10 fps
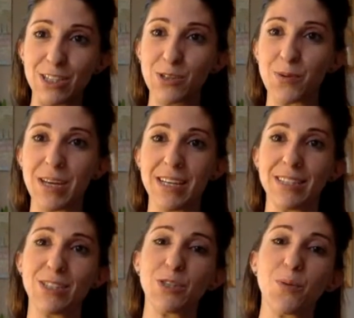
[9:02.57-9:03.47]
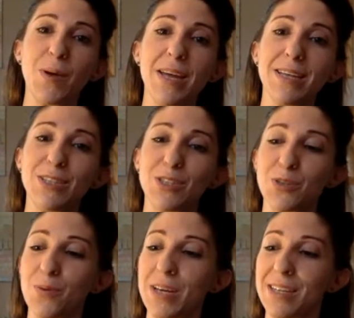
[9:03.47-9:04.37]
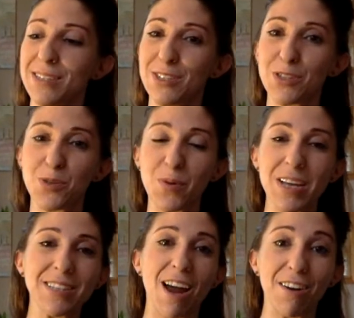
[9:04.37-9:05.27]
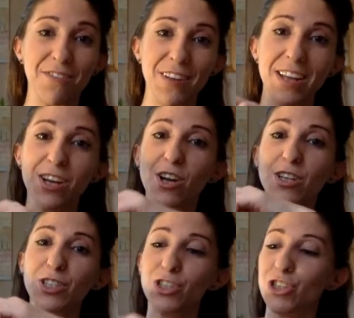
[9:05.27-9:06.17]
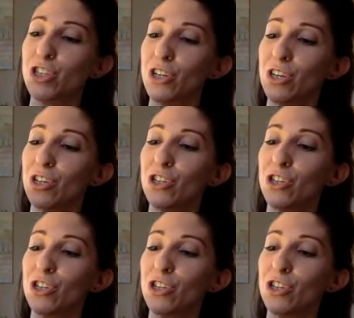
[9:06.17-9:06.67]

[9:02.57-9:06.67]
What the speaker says: squeeze, squeeze, squeeze, squeeze. Our fingers.